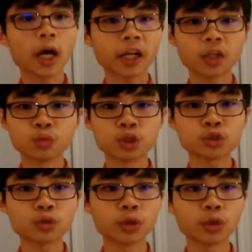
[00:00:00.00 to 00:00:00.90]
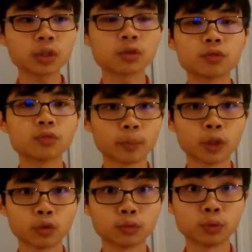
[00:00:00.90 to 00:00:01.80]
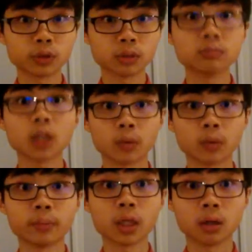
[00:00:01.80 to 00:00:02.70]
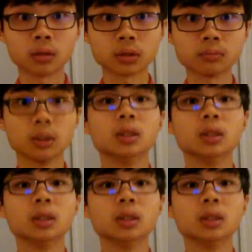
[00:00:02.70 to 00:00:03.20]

I can restore it from my notebook. That will be awesome.